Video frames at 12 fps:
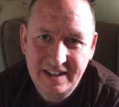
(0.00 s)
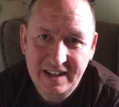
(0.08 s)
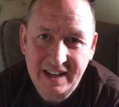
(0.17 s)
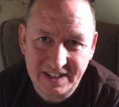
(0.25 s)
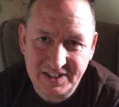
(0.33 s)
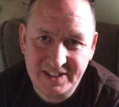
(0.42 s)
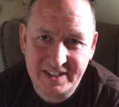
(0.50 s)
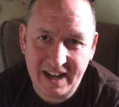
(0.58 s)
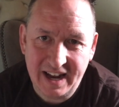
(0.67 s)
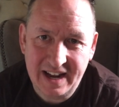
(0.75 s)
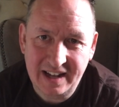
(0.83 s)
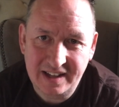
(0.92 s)
His
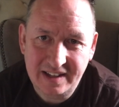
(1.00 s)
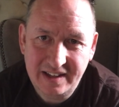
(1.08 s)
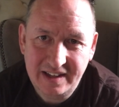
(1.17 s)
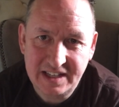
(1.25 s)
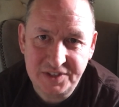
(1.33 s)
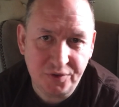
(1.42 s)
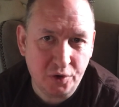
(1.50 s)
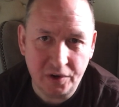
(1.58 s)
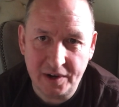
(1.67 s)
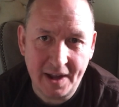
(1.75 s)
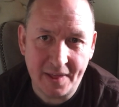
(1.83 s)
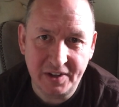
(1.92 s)
tale is for
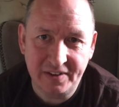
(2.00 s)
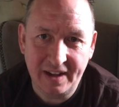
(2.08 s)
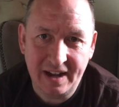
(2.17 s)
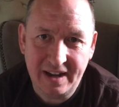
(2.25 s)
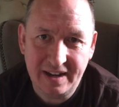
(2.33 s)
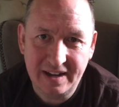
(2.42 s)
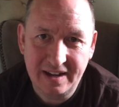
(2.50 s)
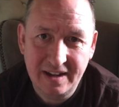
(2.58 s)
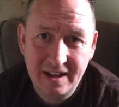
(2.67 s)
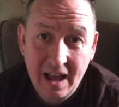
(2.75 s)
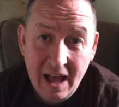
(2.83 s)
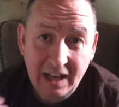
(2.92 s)
another day.
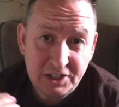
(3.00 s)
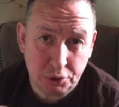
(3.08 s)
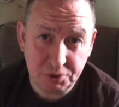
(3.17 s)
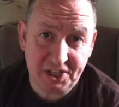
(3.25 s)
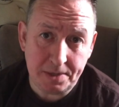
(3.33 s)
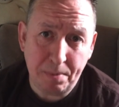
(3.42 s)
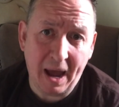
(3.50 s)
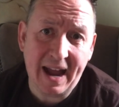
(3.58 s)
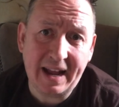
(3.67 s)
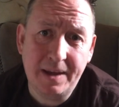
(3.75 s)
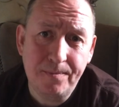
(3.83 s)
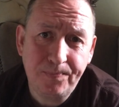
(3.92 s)
So sit
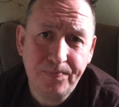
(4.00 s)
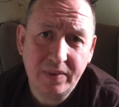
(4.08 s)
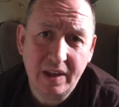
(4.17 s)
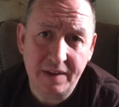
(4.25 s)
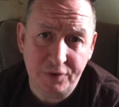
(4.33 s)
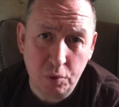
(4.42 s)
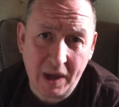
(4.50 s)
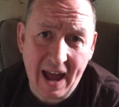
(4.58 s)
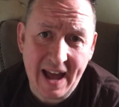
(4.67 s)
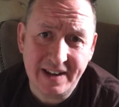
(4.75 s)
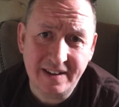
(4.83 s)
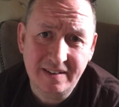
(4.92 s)
back. If you
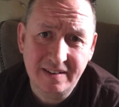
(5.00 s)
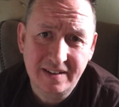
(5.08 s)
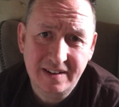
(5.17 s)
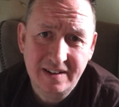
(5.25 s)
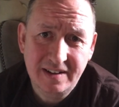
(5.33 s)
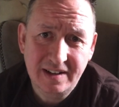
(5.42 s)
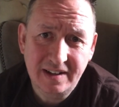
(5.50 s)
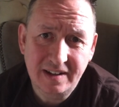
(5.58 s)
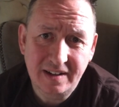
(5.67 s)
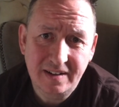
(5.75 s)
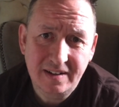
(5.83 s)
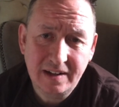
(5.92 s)
can,
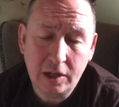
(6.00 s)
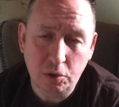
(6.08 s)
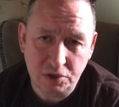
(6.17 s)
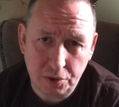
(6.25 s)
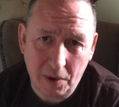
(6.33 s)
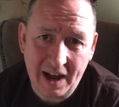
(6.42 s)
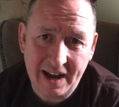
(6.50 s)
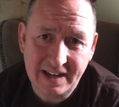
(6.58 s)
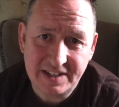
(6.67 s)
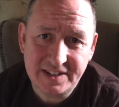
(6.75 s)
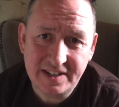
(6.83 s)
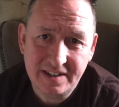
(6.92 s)
close your
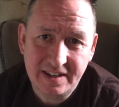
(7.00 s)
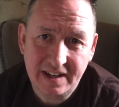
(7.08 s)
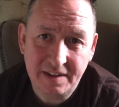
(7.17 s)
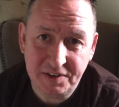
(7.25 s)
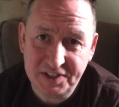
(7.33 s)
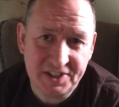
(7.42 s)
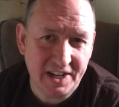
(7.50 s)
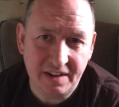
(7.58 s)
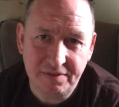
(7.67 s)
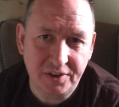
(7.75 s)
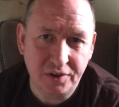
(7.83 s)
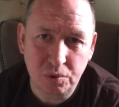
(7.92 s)
eyes if it's
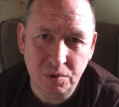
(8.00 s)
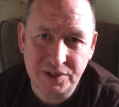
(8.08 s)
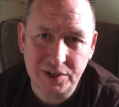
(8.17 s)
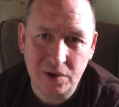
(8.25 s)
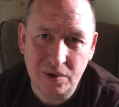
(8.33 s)
safe to do so.